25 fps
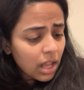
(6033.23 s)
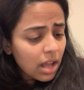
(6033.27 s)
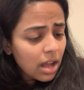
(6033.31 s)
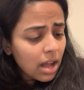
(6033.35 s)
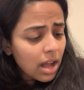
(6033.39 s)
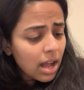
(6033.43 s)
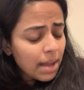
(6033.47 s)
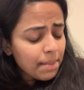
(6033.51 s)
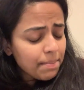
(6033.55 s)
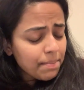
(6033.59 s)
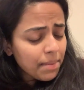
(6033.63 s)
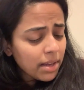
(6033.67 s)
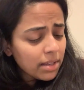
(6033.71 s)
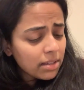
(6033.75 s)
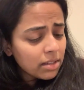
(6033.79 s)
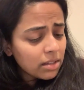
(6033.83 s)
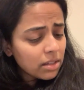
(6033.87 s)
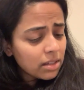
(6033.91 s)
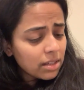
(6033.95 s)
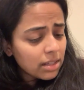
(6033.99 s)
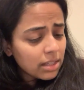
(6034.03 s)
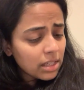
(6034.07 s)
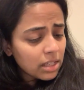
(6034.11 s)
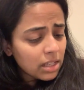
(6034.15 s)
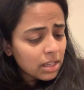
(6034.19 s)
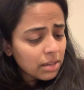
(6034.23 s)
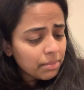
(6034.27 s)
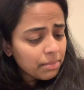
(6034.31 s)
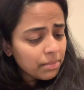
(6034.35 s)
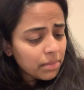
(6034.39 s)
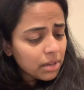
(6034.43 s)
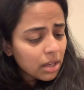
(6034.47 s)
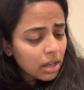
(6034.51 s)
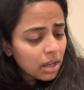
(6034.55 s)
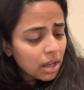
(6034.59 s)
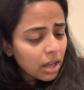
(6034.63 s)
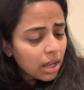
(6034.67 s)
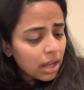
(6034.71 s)
I must
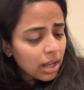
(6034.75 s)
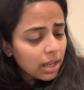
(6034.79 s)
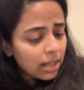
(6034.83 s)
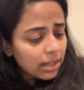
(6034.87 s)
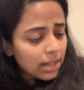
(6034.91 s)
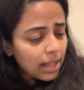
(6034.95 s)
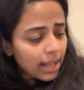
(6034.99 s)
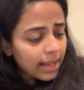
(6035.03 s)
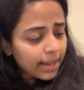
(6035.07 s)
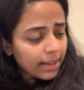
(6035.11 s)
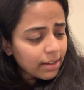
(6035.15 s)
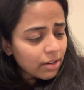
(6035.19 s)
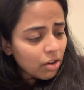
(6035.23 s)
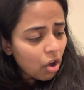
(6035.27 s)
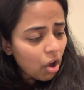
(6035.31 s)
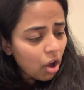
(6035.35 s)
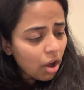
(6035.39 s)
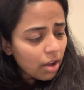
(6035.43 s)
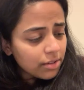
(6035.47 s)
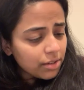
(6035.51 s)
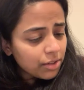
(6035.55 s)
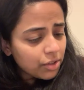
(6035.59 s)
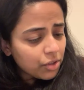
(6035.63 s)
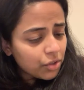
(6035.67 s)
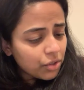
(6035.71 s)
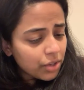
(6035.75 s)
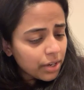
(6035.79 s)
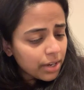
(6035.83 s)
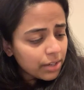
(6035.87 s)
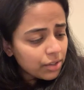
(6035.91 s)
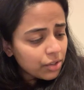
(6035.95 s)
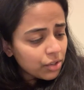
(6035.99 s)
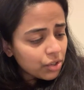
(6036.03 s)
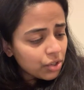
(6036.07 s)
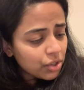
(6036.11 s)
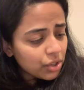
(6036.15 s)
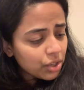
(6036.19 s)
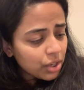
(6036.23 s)
seem like an
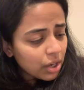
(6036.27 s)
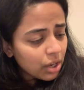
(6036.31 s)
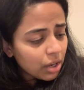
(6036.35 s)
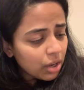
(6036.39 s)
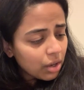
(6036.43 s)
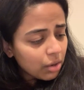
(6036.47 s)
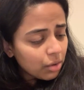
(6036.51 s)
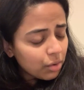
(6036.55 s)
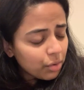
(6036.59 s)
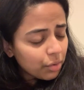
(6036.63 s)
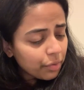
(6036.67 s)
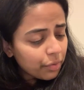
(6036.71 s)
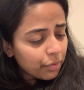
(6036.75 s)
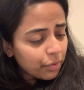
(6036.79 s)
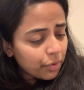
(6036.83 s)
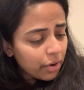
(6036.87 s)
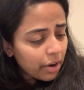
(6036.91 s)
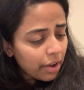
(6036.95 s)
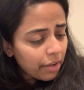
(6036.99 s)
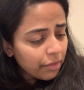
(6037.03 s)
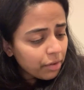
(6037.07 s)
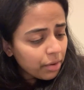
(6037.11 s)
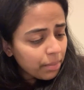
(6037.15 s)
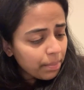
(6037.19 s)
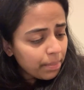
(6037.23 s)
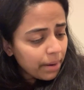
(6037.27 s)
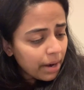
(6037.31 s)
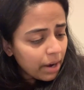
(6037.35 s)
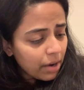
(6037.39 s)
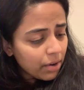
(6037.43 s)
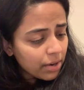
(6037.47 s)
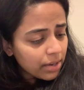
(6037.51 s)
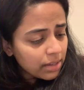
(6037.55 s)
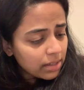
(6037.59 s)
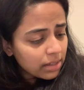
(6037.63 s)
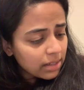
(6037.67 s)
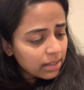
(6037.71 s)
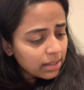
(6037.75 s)
ostrich who forever
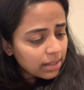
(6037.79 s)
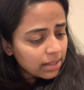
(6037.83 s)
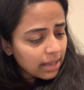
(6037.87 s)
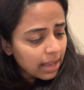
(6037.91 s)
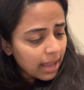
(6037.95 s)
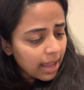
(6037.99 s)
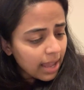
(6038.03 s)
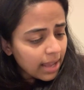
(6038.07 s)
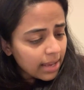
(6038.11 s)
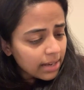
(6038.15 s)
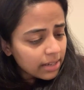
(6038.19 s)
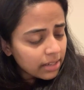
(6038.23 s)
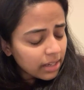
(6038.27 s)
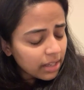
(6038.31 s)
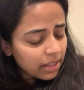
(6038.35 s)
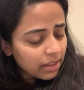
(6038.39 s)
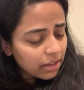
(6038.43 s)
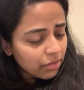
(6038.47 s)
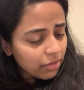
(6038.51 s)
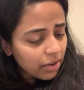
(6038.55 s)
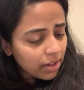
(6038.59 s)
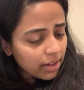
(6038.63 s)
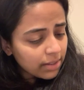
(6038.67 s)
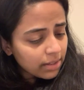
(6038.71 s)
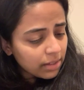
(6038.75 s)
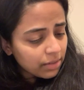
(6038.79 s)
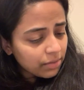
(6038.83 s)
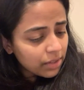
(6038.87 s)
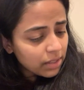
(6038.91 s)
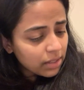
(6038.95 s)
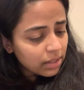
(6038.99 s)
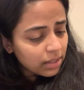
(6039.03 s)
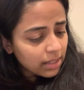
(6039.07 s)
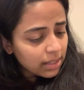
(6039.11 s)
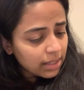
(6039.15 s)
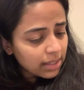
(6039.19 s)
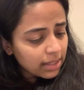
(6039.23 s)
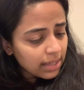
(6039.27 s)
buries its head in the
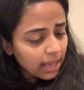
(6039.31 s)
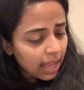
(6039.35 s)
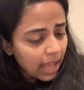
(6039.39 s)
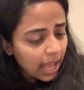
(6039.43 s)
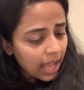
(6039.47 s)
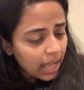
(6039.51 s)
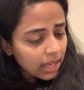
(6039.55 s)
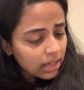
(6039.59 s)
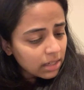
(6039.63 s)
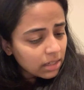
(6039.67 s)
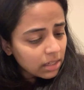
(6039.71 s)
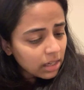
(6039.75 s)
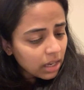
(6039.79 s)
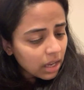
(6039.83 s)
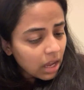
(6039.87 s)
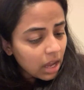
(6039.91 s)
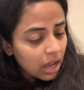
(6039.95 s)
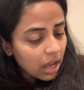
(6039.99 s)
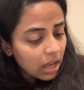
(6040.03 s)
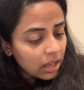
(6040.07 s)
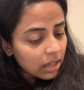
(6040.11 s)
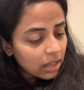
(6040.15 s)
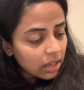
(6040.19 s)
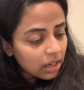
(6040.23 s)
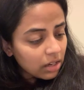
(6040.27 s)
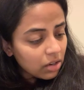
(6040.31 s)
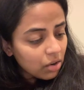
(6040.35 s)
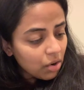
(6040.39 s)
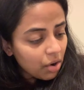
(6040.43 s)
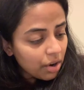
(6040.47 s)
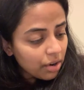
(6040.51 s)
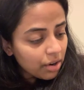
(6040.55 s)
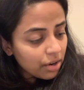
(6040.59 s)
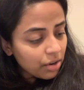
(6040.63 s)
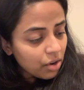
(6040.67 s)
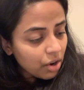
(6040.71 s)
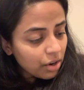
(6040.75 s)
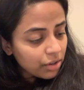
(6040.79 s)
relativistic sand in
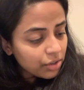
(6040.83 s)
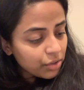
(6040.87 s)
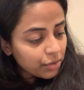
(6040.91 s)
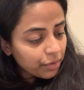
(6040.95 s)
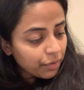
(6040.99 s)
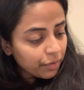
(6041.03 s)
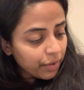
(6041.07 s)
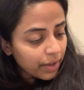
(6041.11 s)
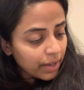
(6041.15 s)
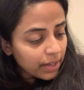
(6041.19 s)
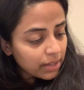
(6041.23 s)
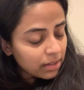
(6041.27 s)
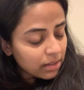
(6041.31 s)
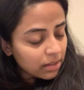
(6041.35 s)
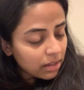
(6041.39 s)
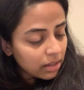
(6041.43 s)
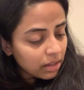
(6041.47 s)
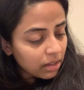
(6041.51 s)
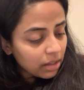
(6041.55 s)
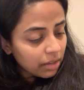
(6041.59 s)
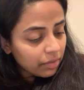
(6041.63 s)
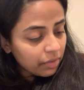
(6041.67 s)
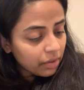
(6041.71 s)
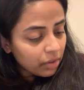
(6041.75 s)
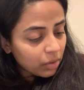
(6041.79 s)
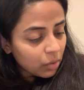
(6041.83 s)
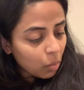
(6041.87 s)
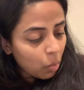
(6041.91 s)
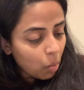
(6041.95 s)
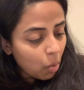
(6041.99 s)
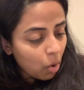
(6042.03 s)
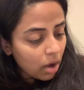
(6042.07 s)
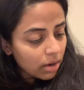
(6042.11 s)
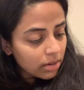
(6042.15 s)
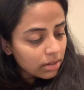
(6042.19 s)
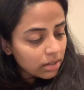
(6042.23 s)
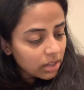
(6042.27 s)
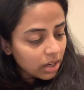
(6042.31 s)
order not to face the evil
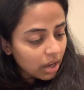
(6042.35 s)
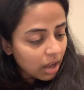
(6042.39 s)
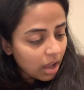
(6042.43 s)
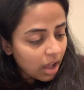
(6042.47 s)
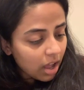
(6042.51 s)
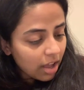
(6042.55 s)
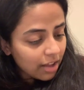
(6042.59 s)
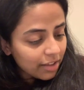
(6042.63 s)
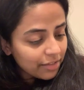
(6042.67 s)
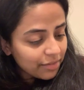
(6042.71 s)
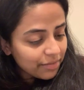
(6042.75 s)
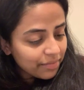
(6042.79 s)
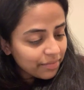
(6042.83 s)
quanta.